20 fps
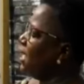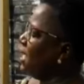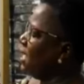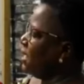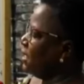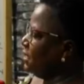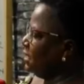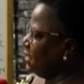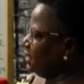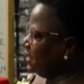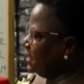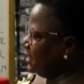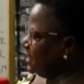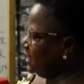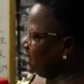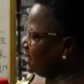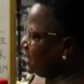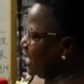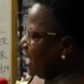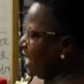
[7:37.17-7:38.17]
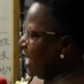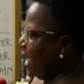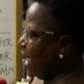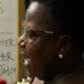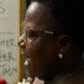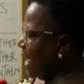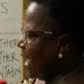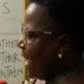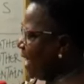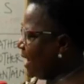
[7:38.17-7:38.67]
This is it.
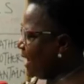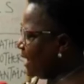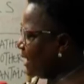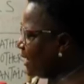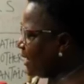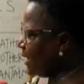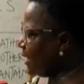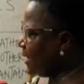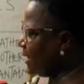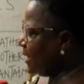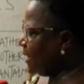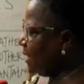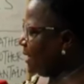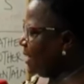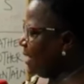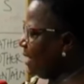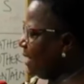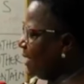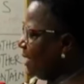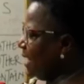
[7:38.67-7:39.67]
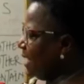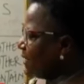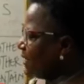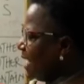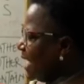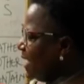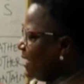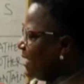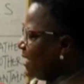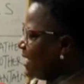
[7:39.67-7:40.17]
Hair,
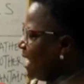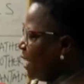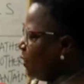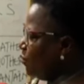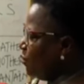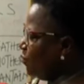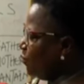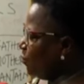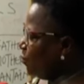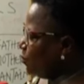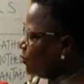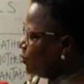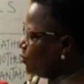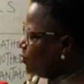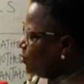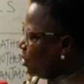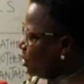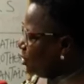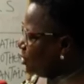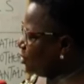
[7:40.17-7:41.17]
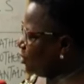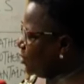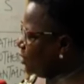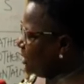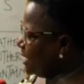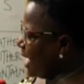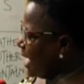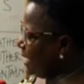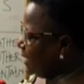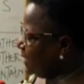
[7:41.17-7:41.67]
letter E that we put dot
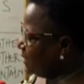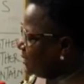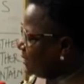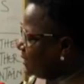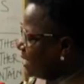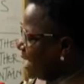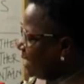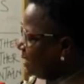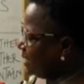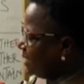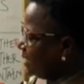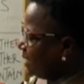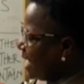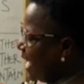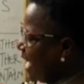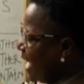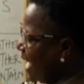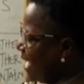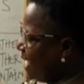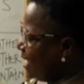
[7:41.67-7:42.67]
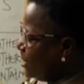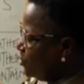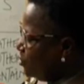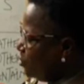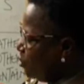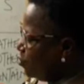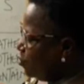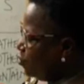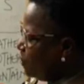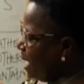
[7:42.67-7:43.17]
under it. That is hair in
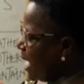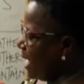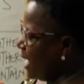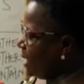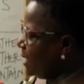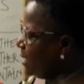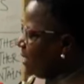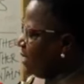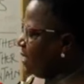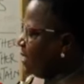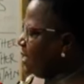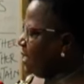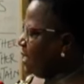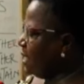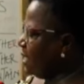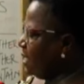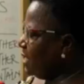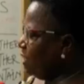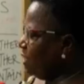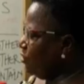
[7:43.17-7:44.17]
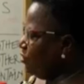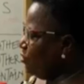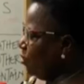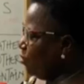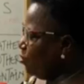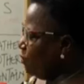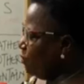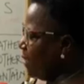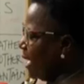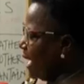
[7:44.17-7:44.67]
Yoruba. In
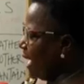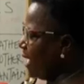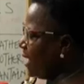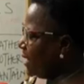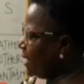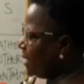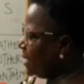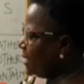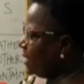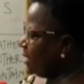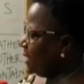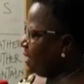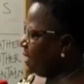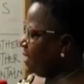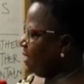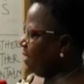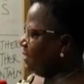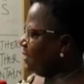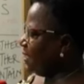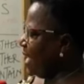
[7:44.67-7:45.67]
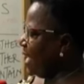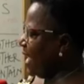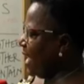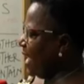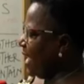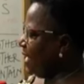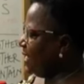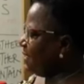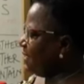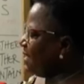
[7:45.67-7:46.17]
Yoruba is
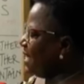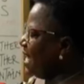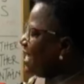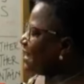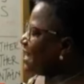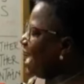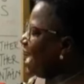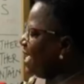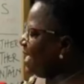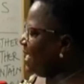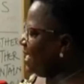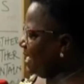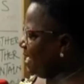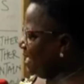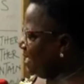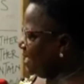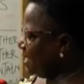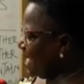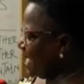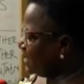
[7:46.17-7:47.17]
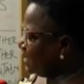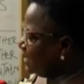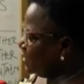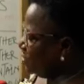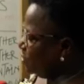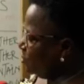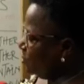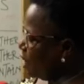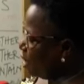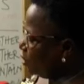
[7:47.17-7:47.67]
hair, is letter E that is
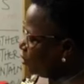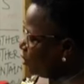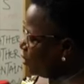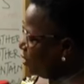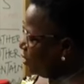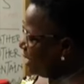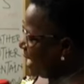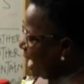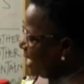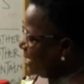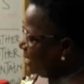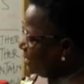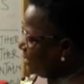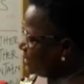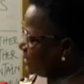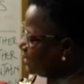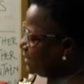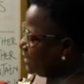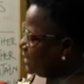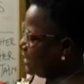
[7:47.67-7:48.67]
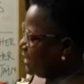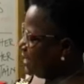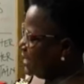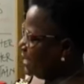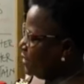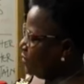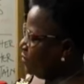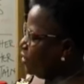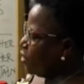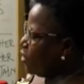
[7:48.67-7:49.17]
dot under it.
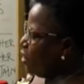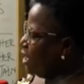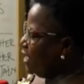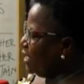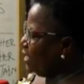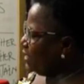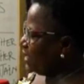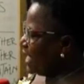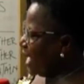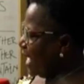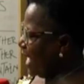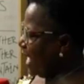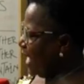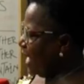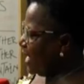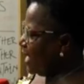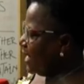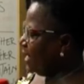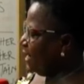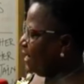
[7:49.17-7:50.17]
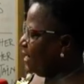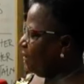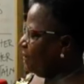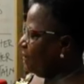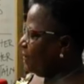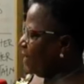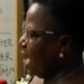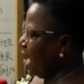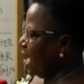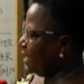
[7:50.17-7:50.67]
We call it hair
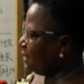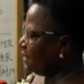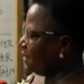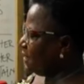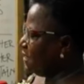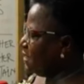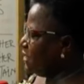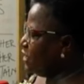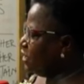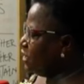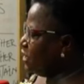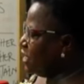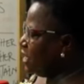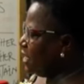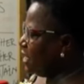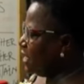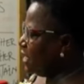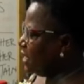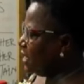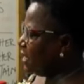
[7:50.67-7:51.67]
plus yi.